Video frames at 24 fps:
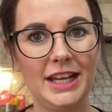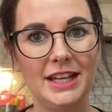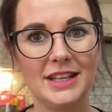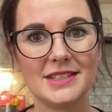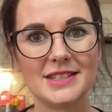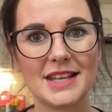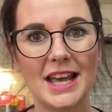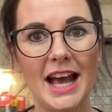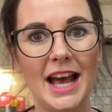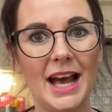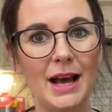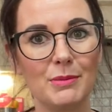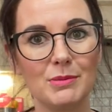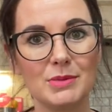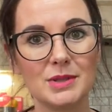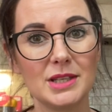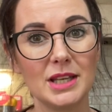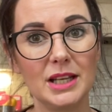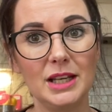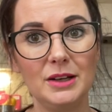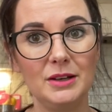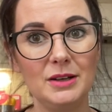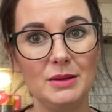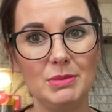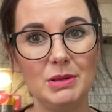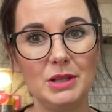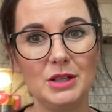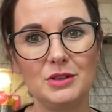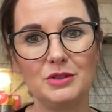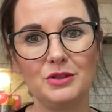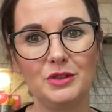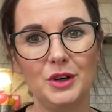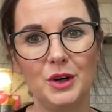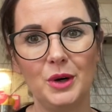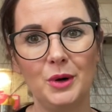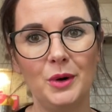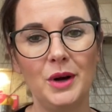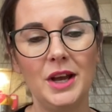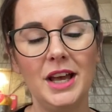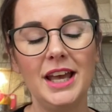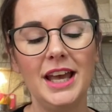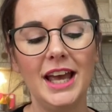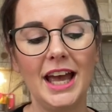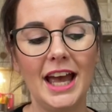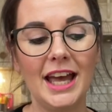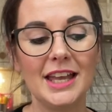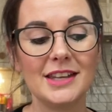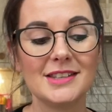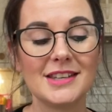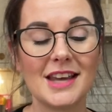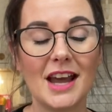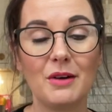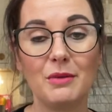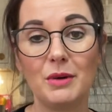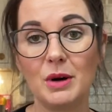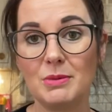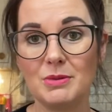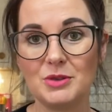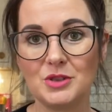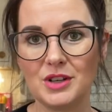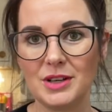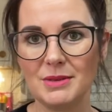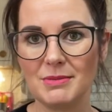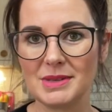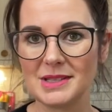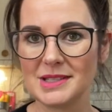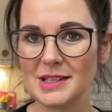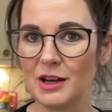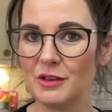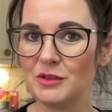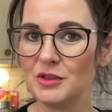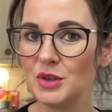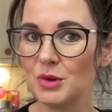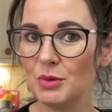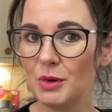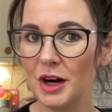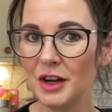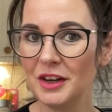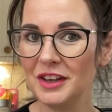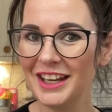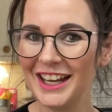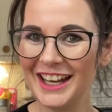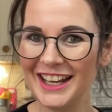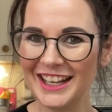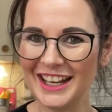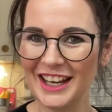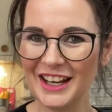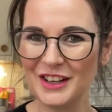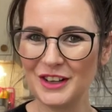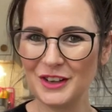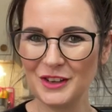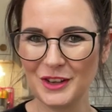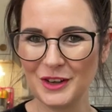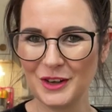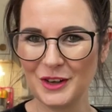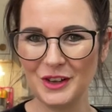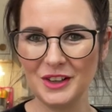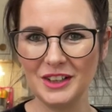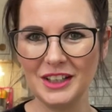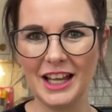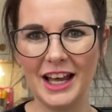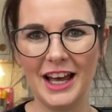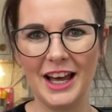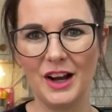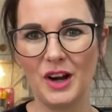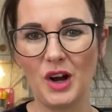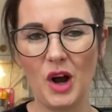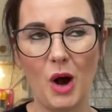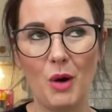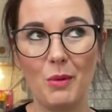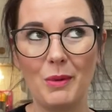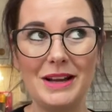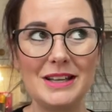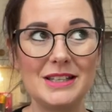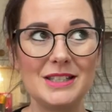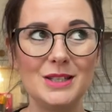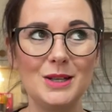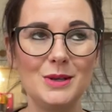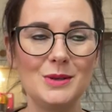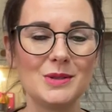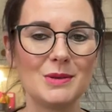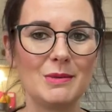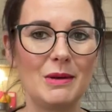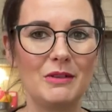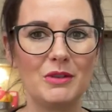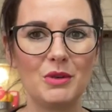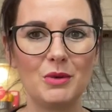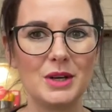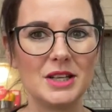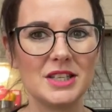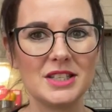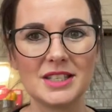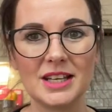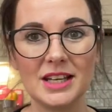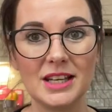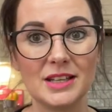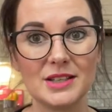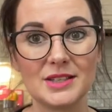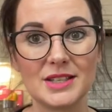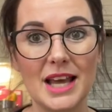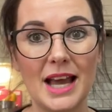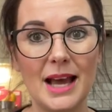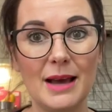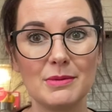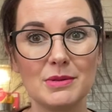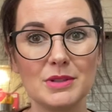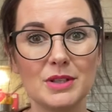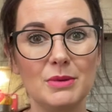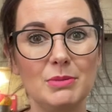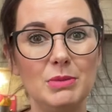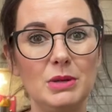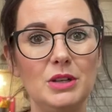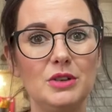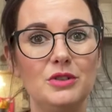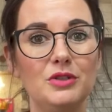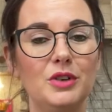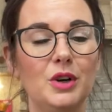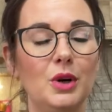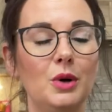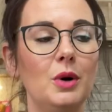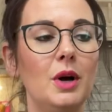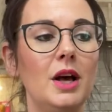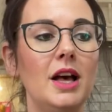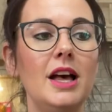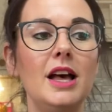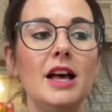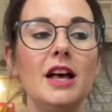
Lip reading: It's absolutely beautiful, and I will be treating myself to one in another colour. I can't wait to use them over winter. It's absolutely beautiful.